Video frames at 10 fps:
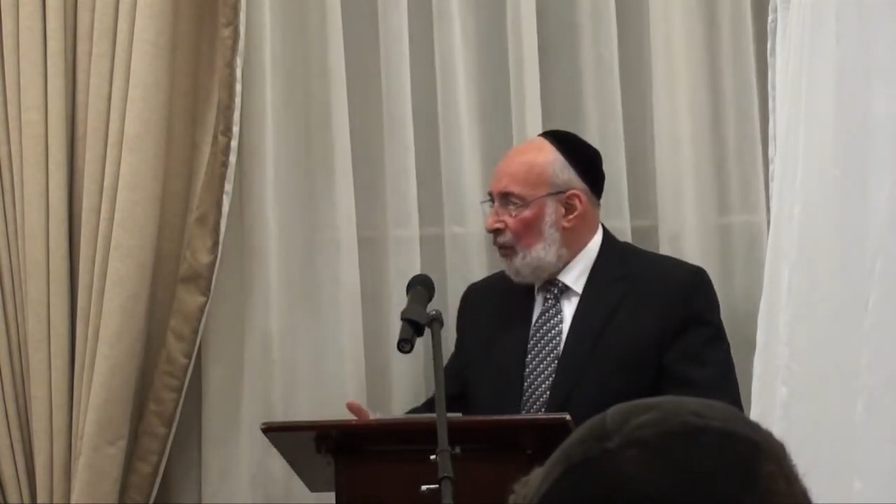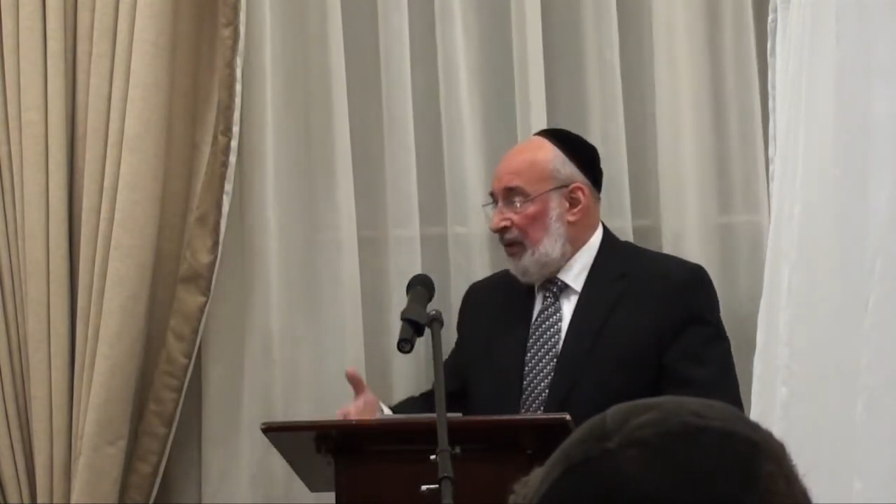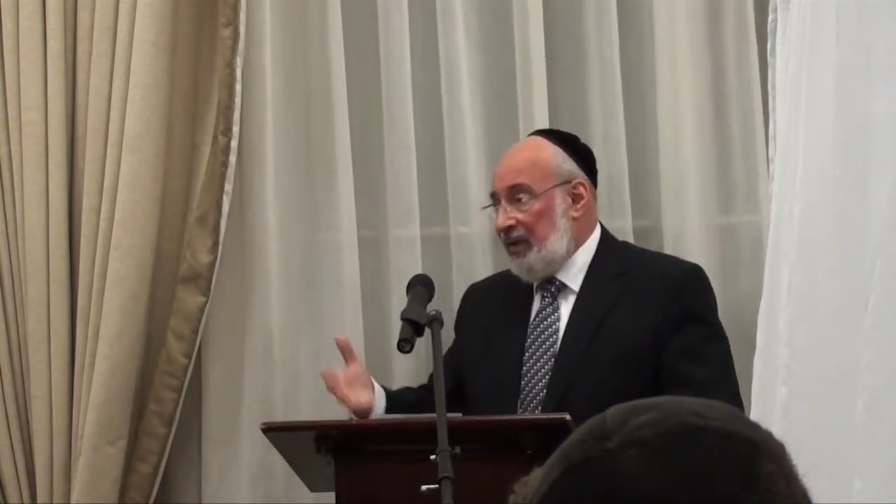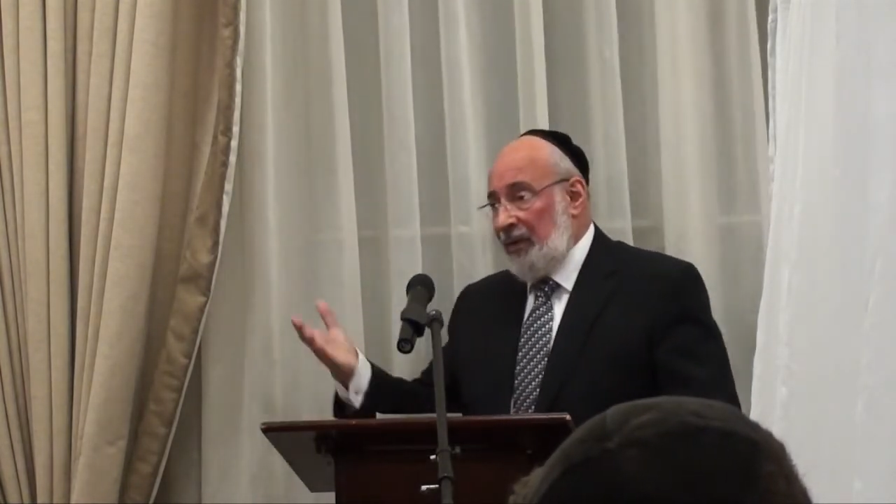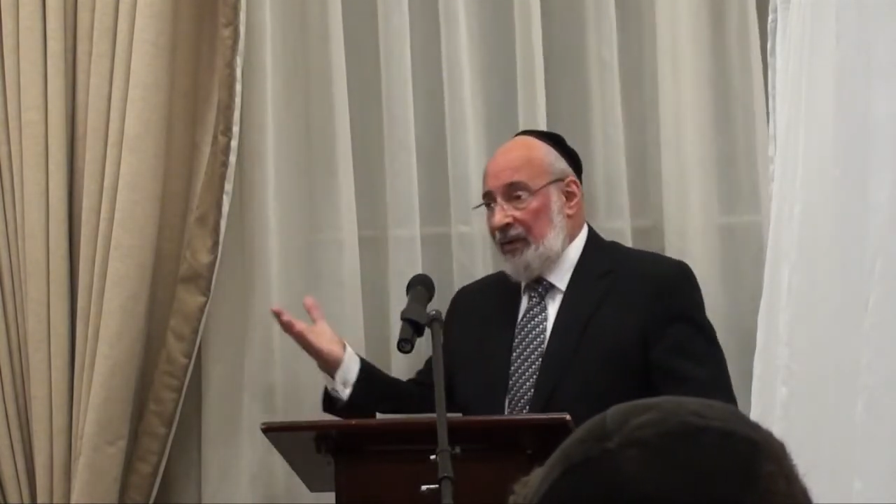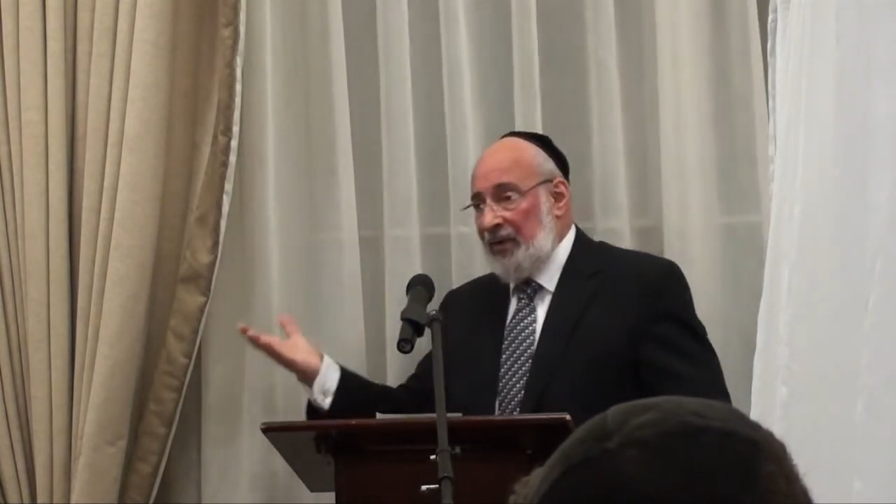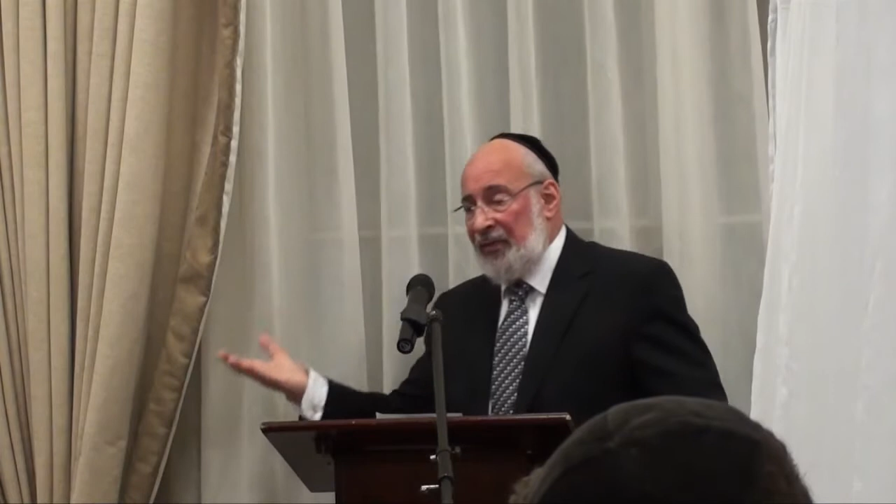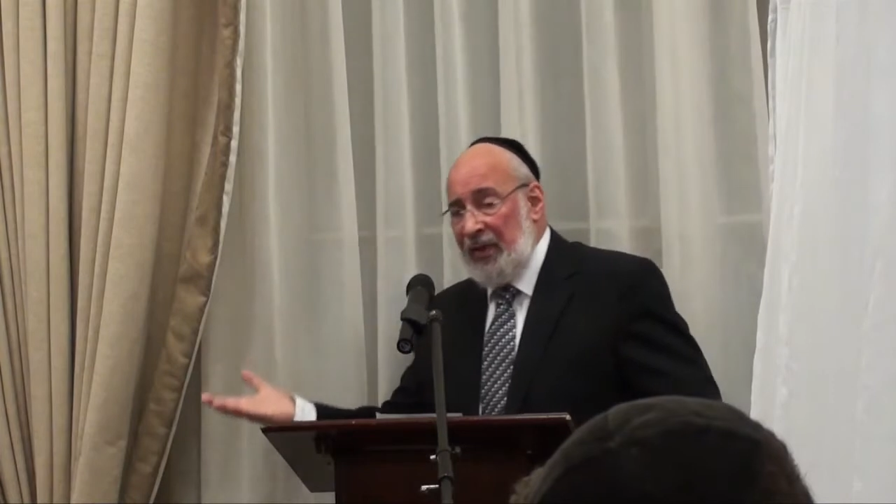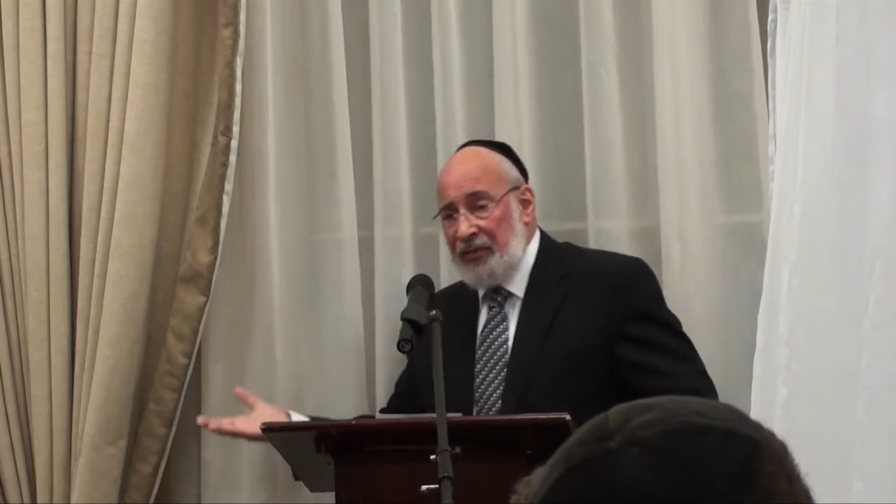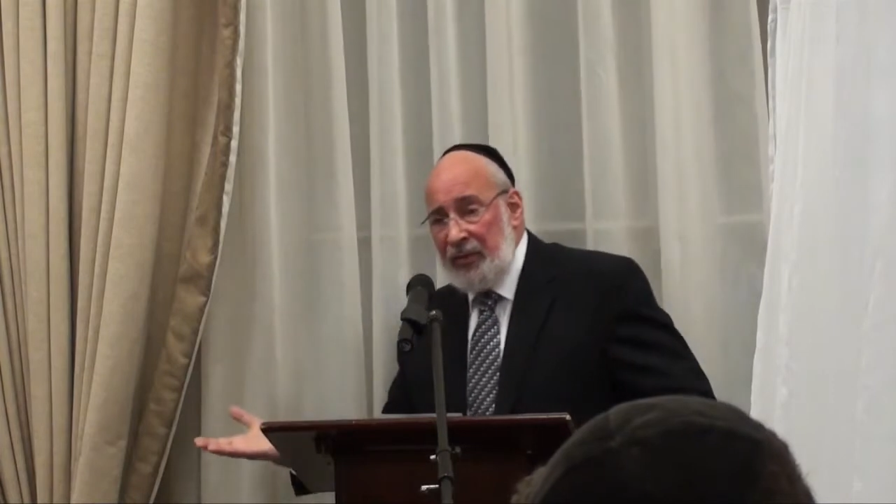We don't know
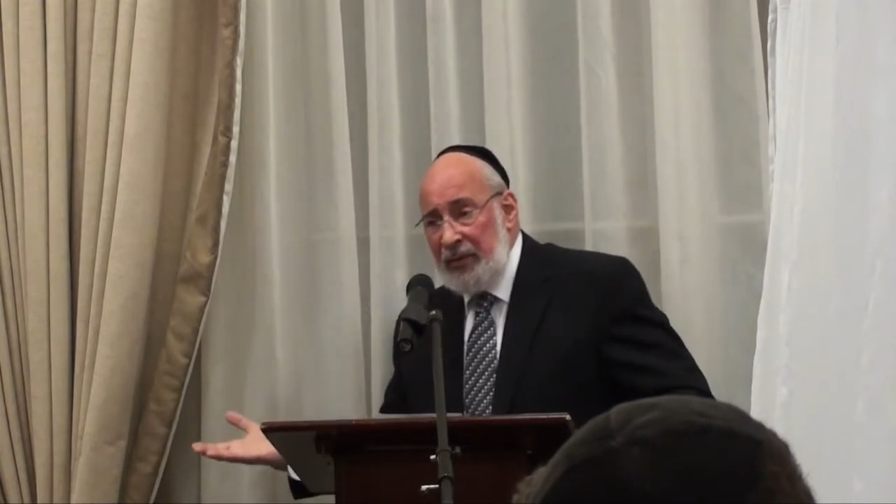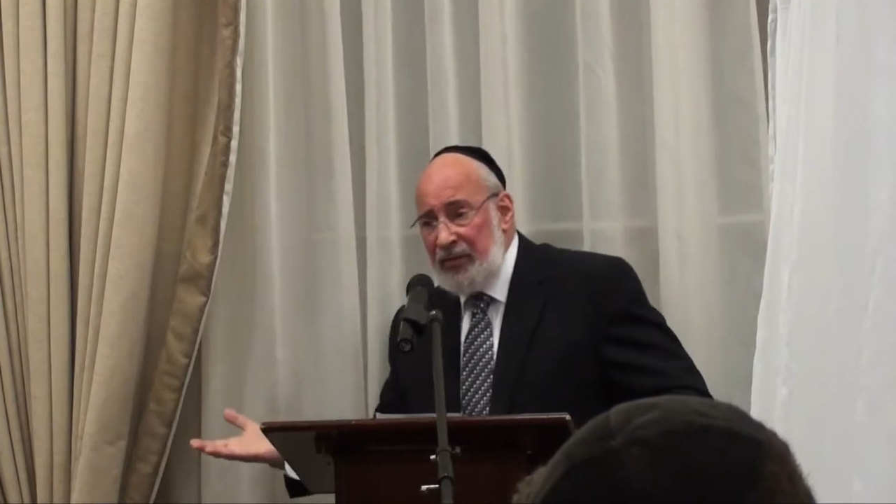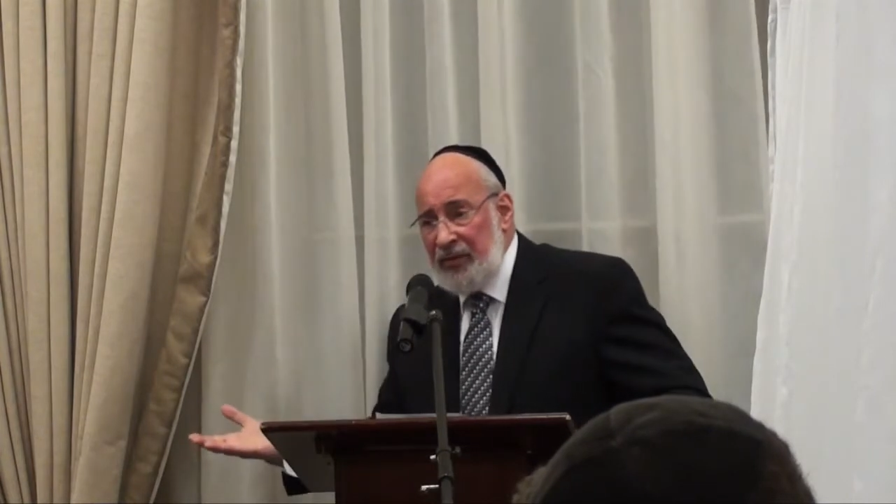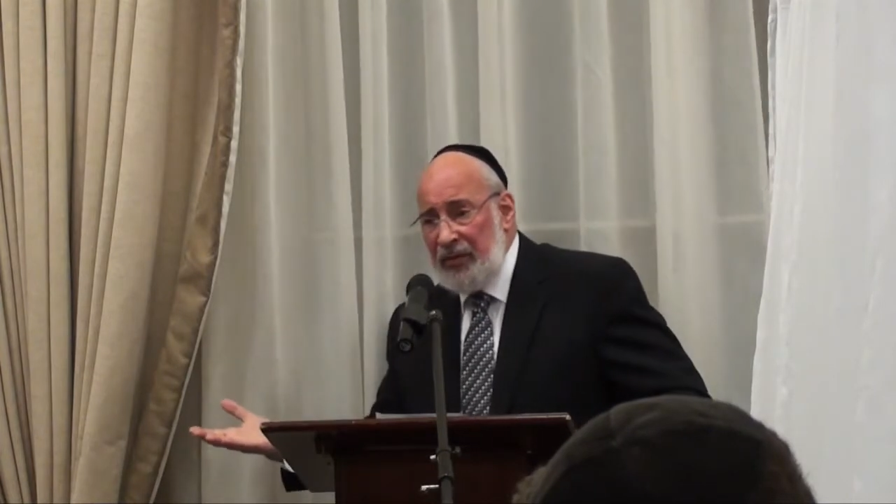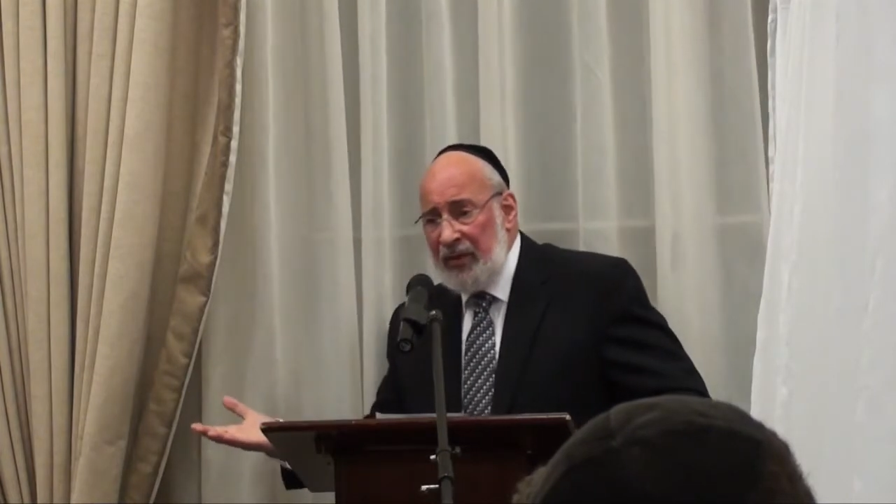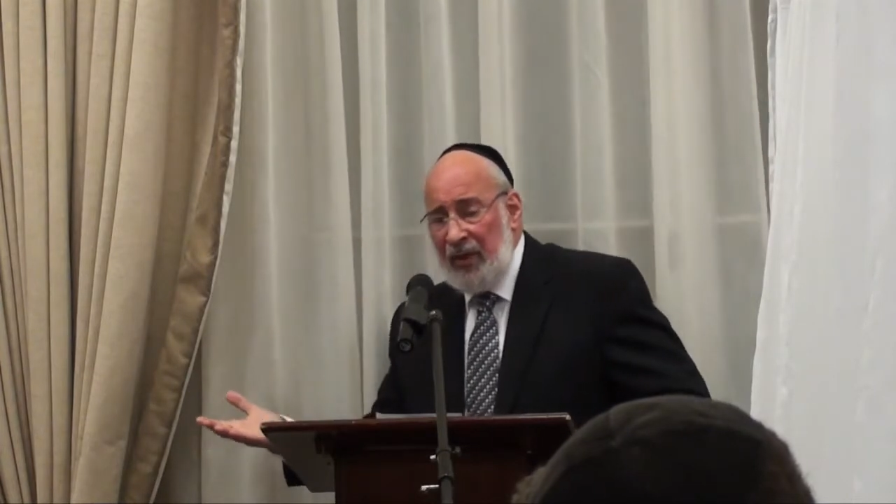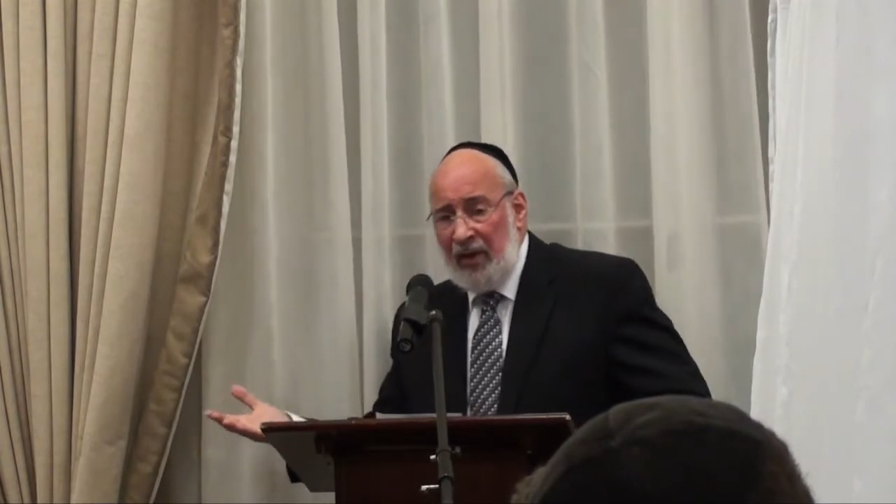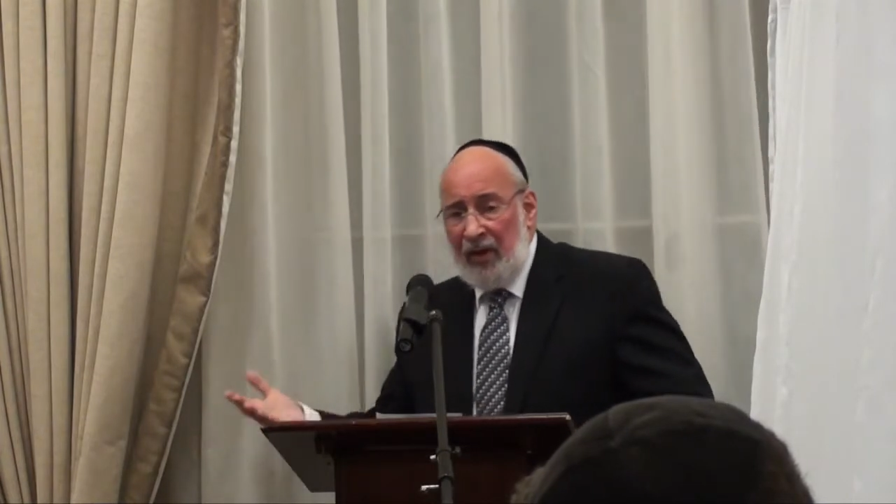if they're Jewish.